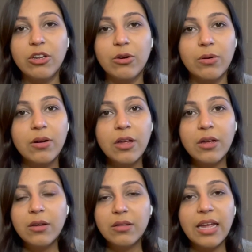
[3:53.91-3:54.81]
you know,
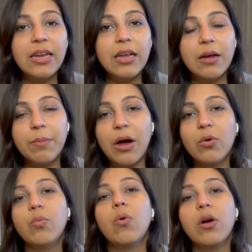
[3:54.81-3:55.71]
thinking
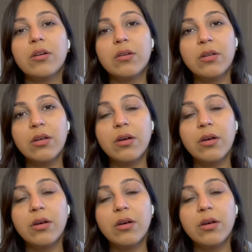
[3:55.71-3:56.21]
about what